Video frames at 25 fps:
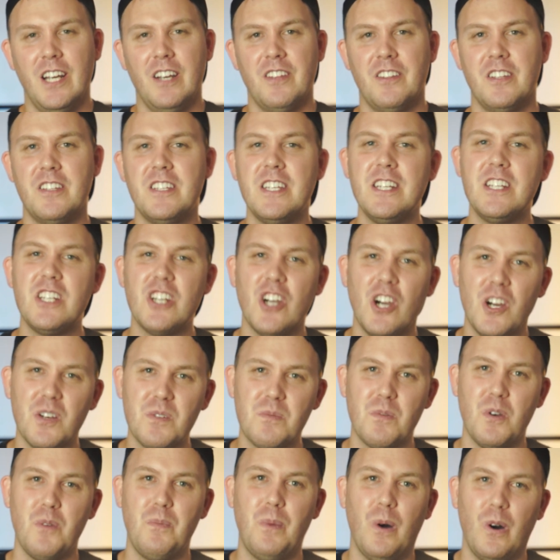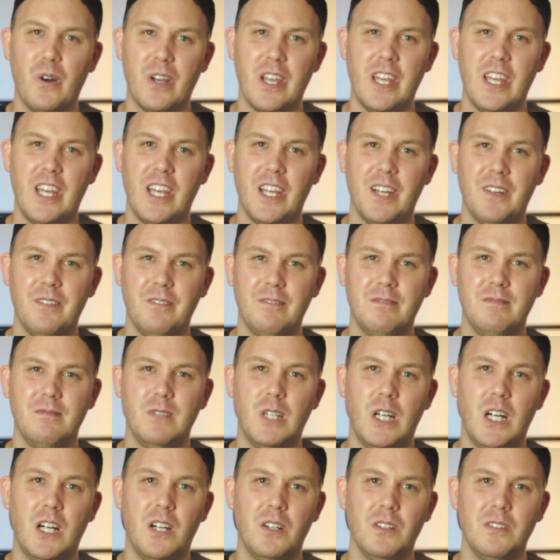the DJI OSMO Pocket,
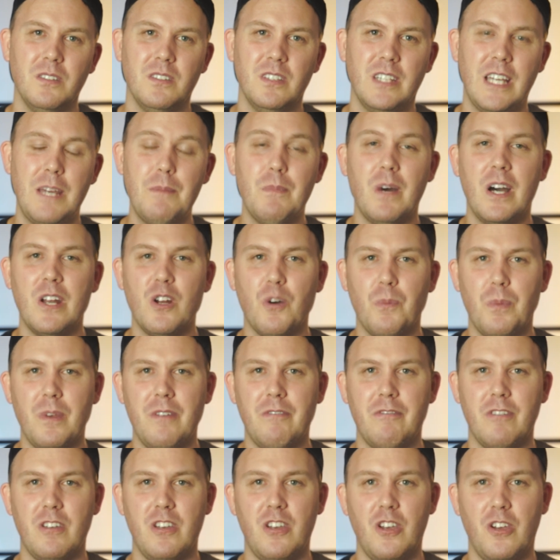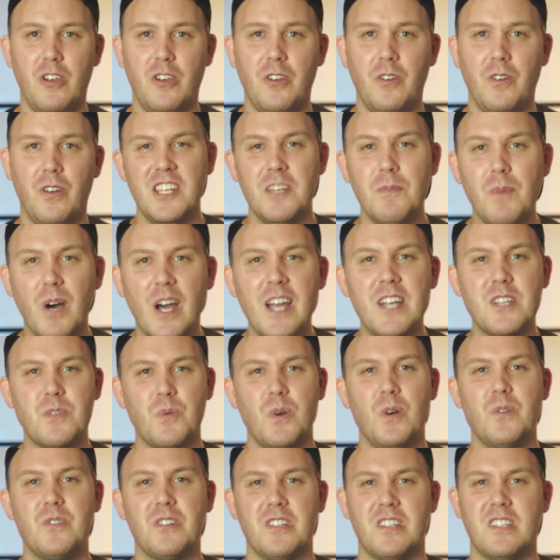well, it might not be for you. You might as
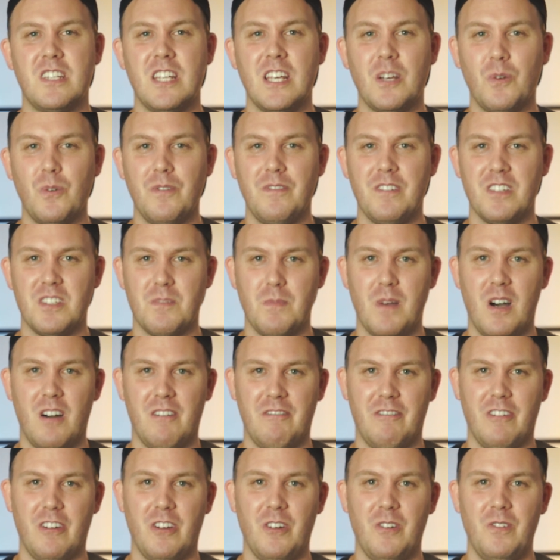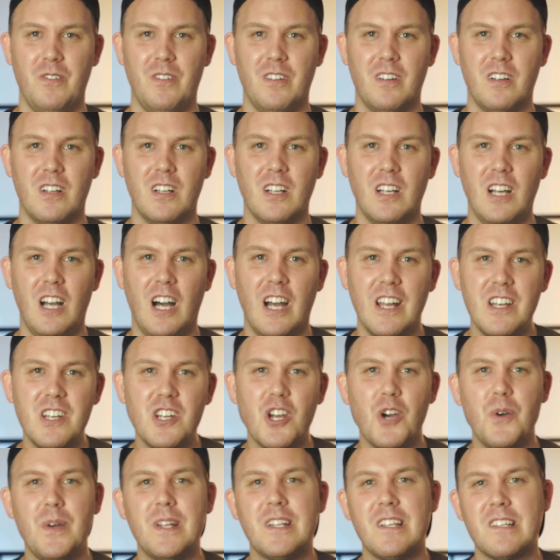well just stick with your smartphone. I
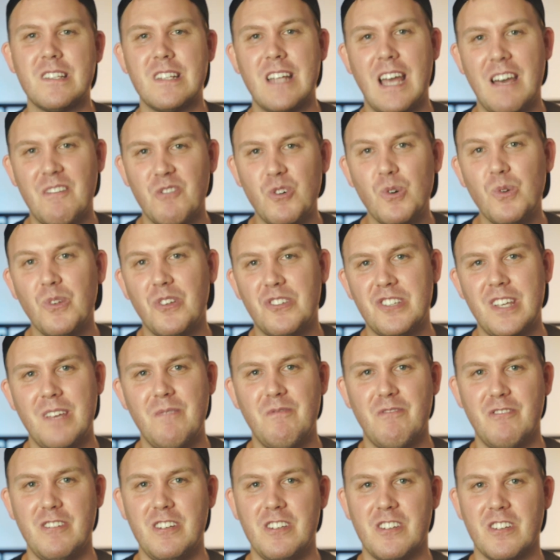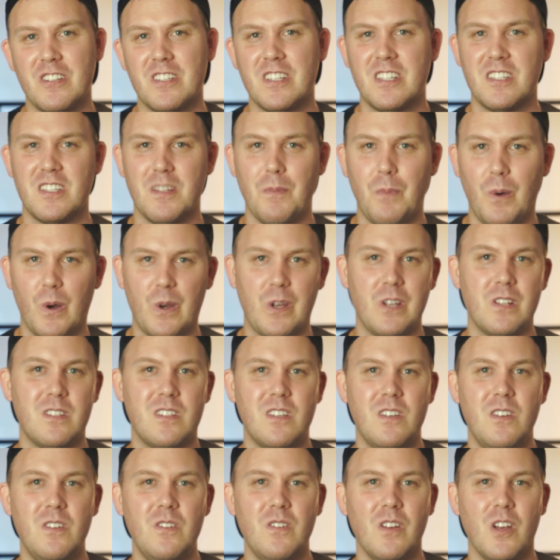know it doesn't have all the same features as the Pocket
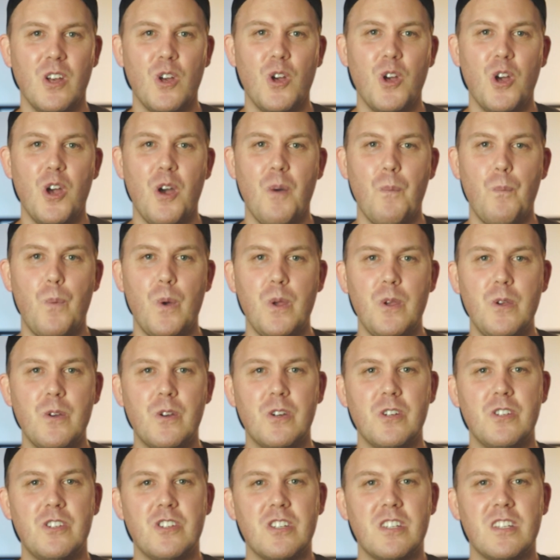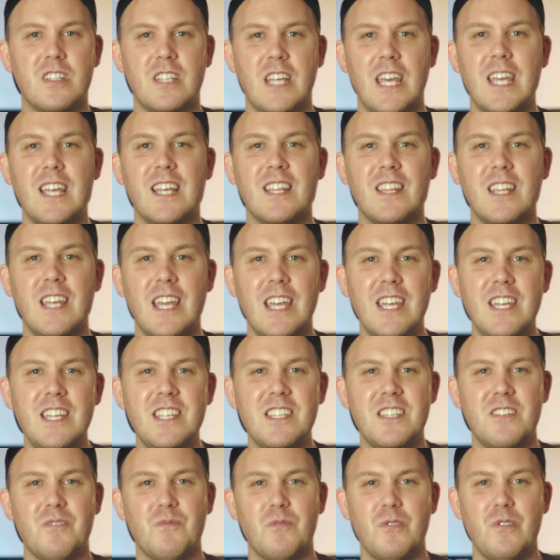2, but you could just take the
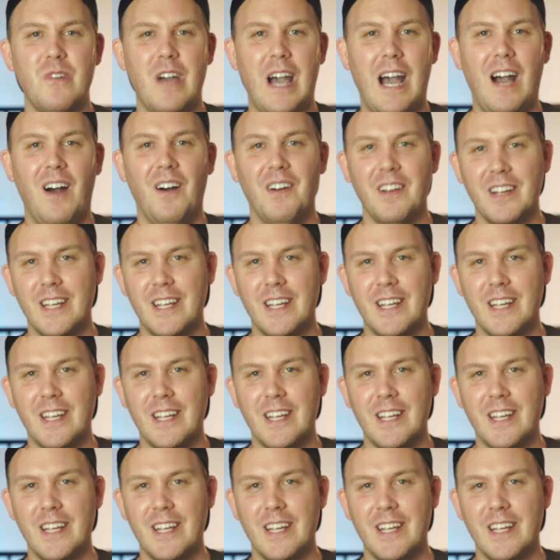easy route out